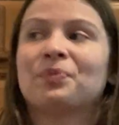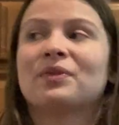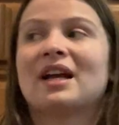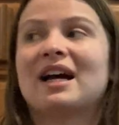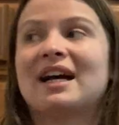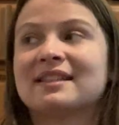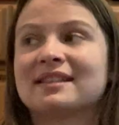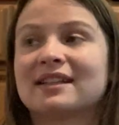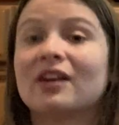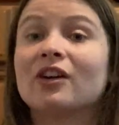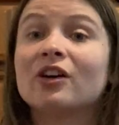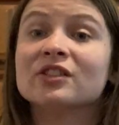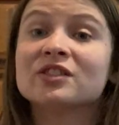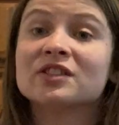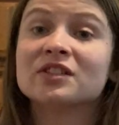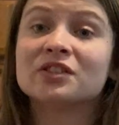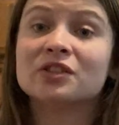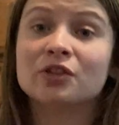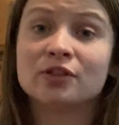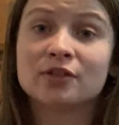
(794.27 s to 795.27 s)
as a
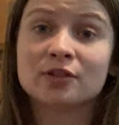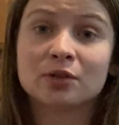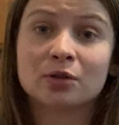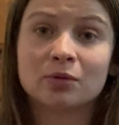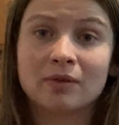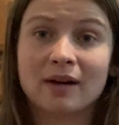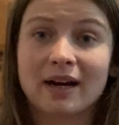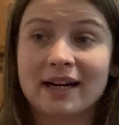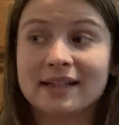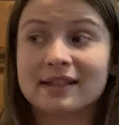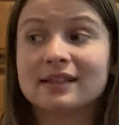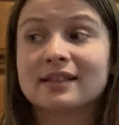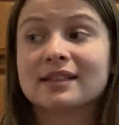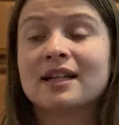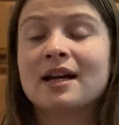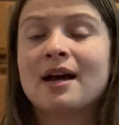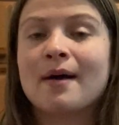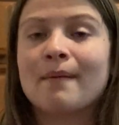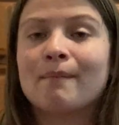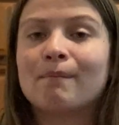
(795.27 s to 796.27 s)
constitutional right
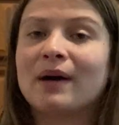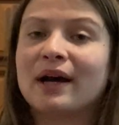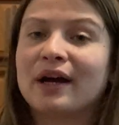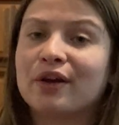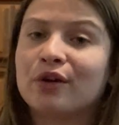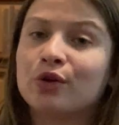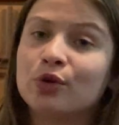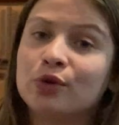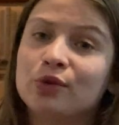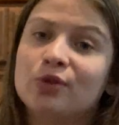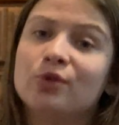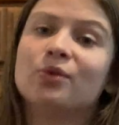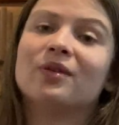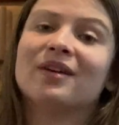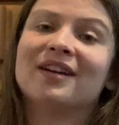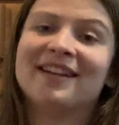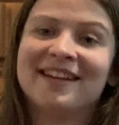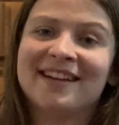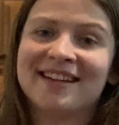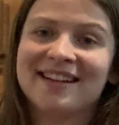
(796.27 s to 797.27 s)
by who
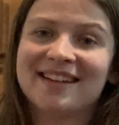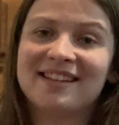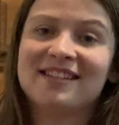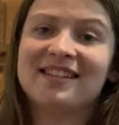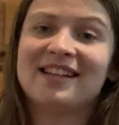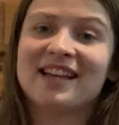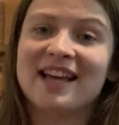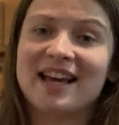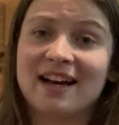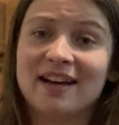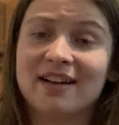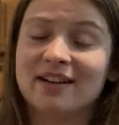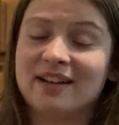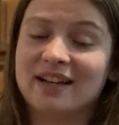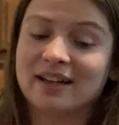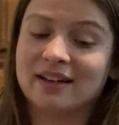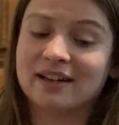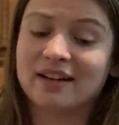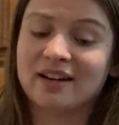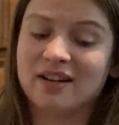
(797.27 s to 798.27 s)
can
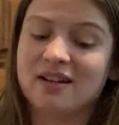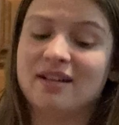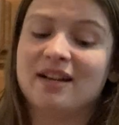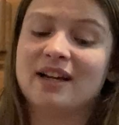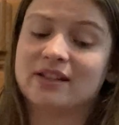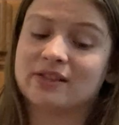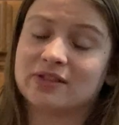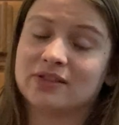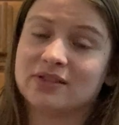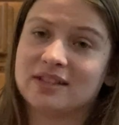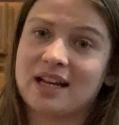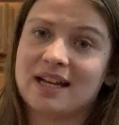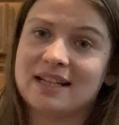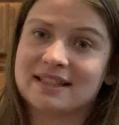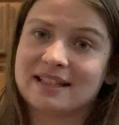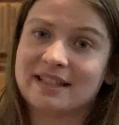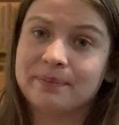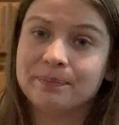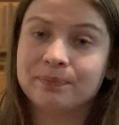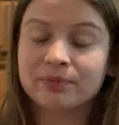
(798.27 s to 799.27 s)
and cannot exercise
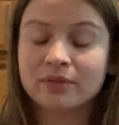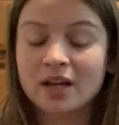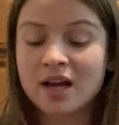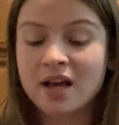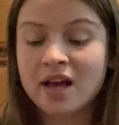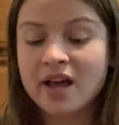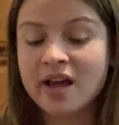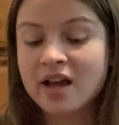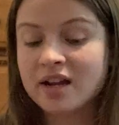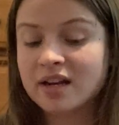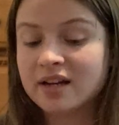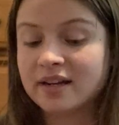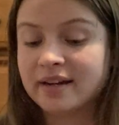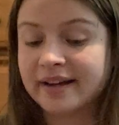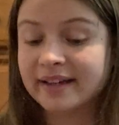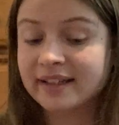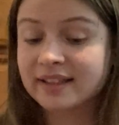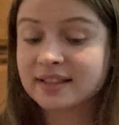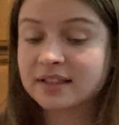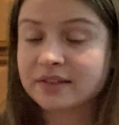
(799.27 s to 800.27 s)
it.
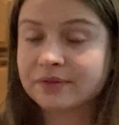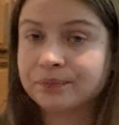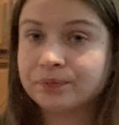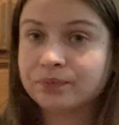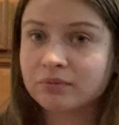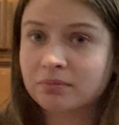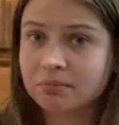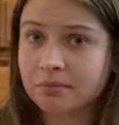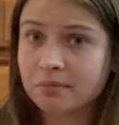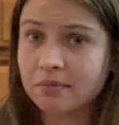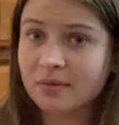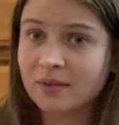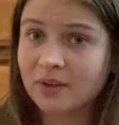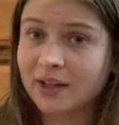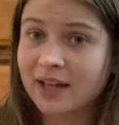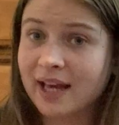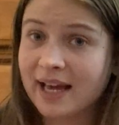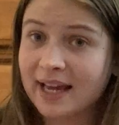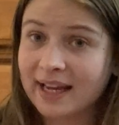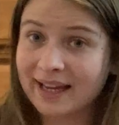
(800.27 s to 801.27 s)
Next,
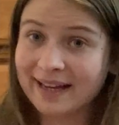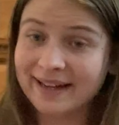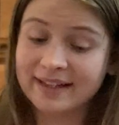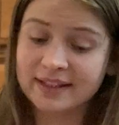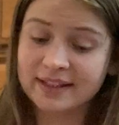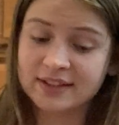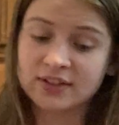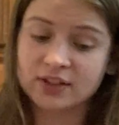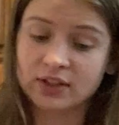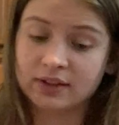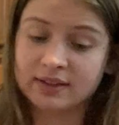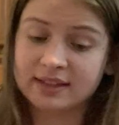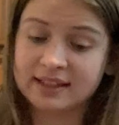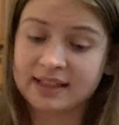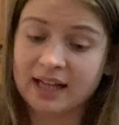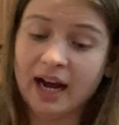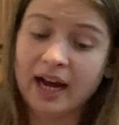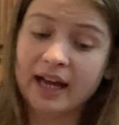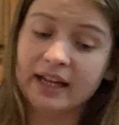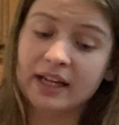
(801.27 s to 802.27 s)
Kagan asserts
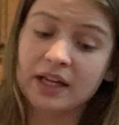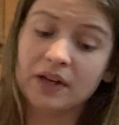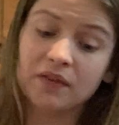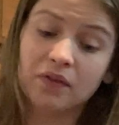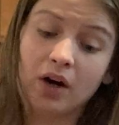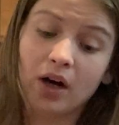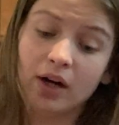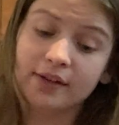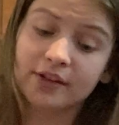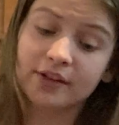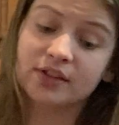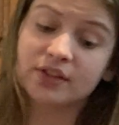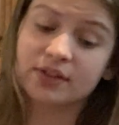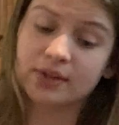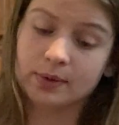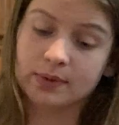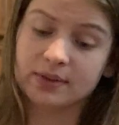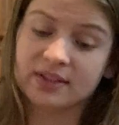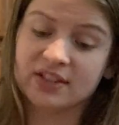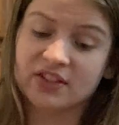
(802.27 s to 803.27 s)
that if Hodges
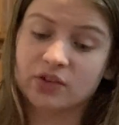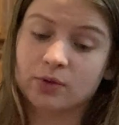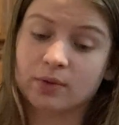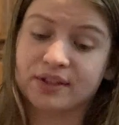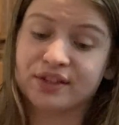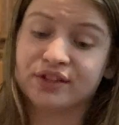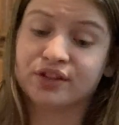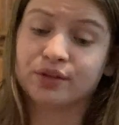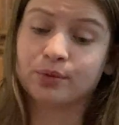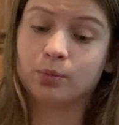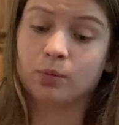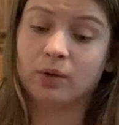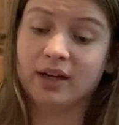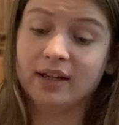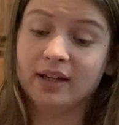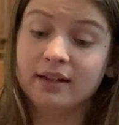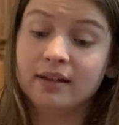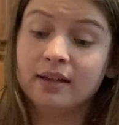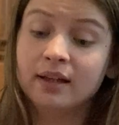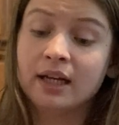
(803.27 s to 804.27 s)
loses question
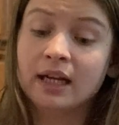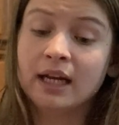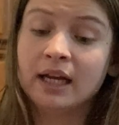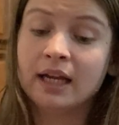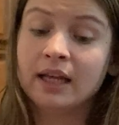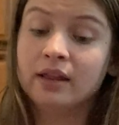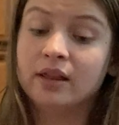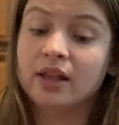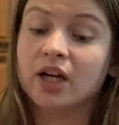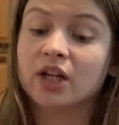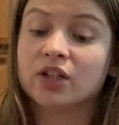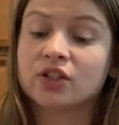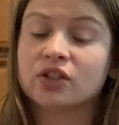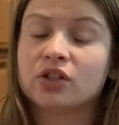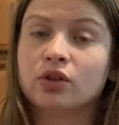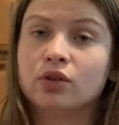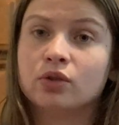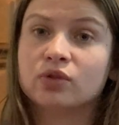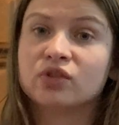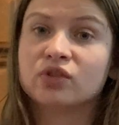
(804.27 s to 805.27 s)
1, they also
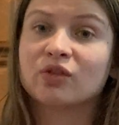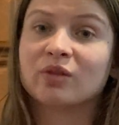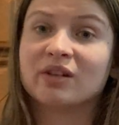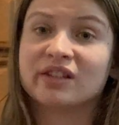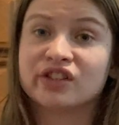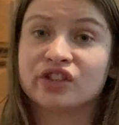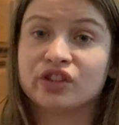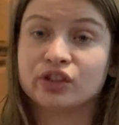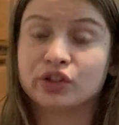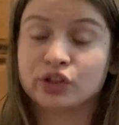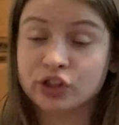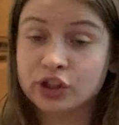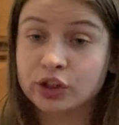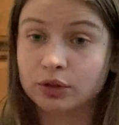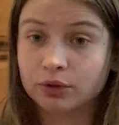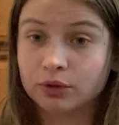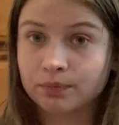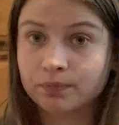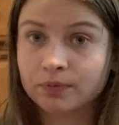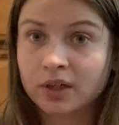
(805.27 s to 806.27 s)
lose question
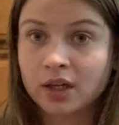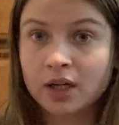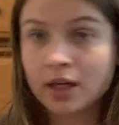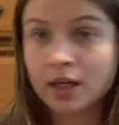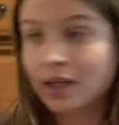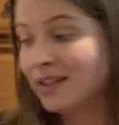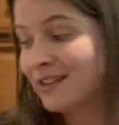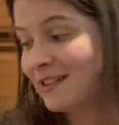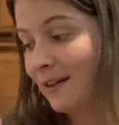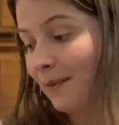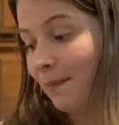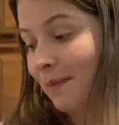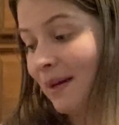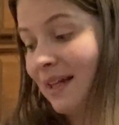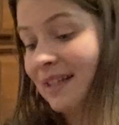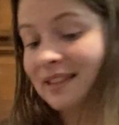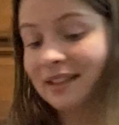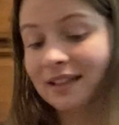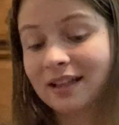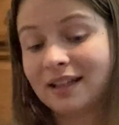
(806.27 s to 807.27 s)
2. So
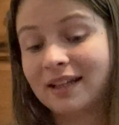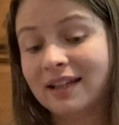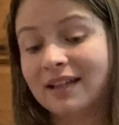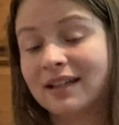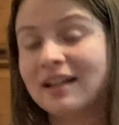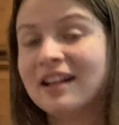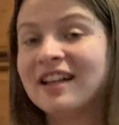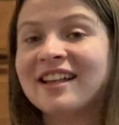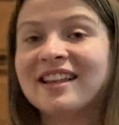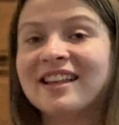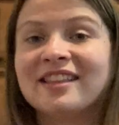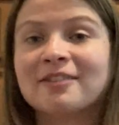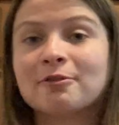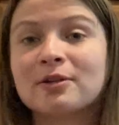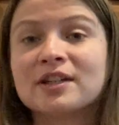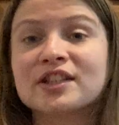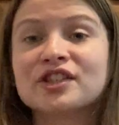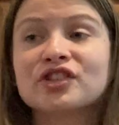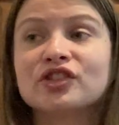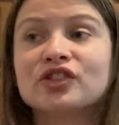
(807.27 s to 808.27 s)
basically,
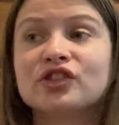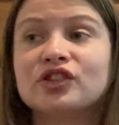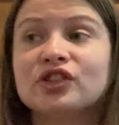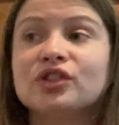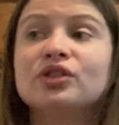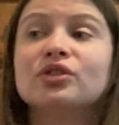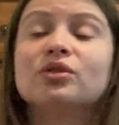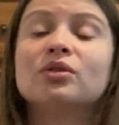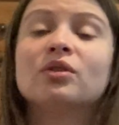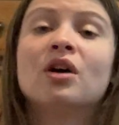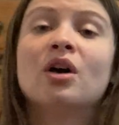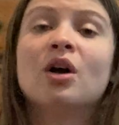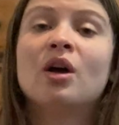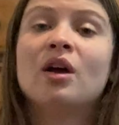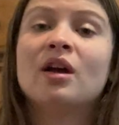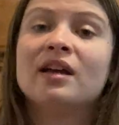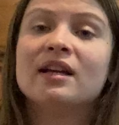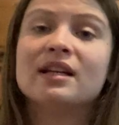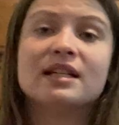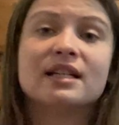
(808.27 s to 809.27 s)
question 2
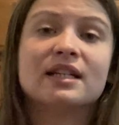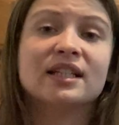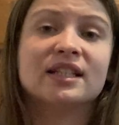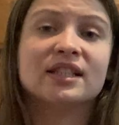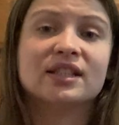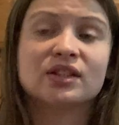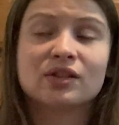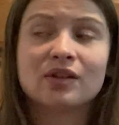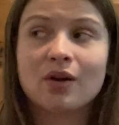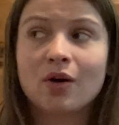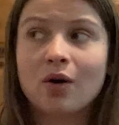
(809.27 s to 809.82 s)
is